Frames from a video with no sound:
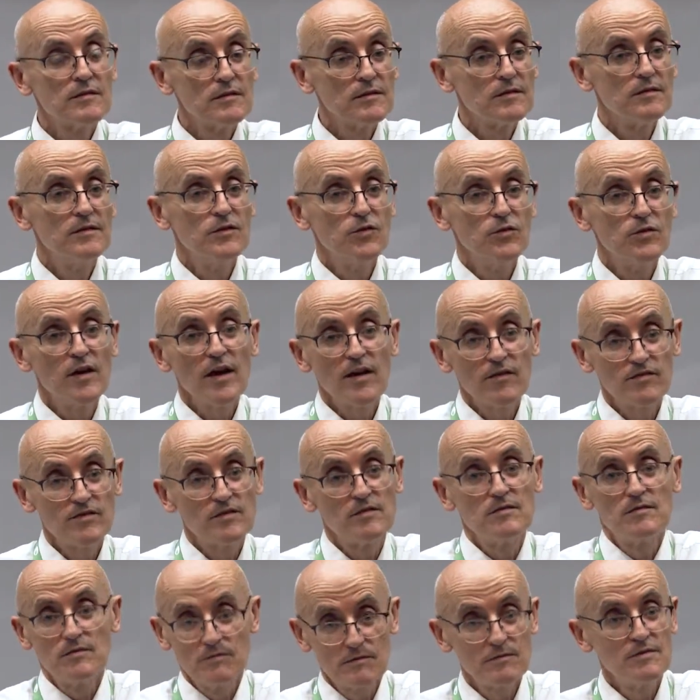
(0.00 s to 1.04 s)
You have
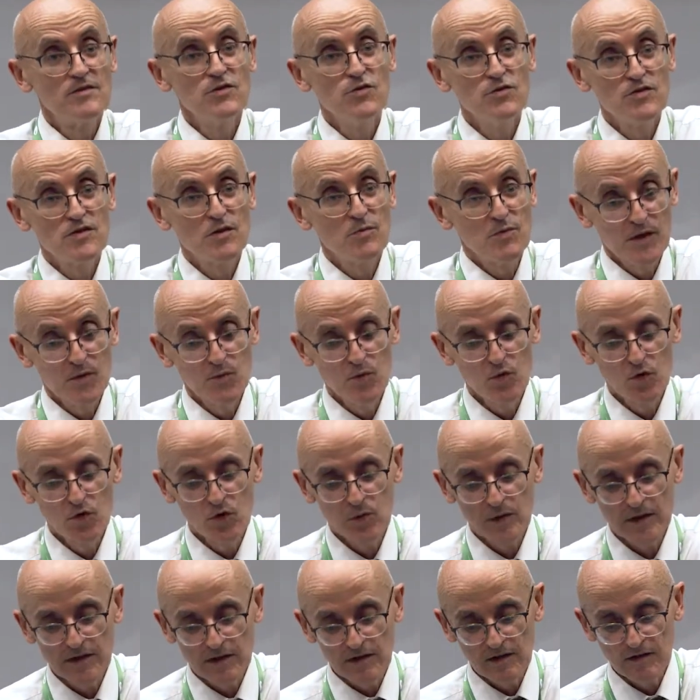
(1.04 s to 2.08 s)
to do something more
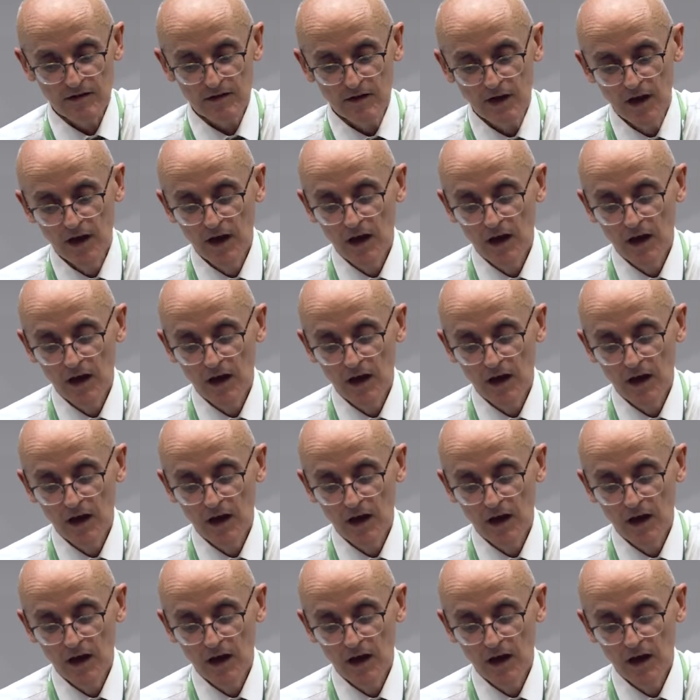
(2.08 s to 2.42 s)
with this.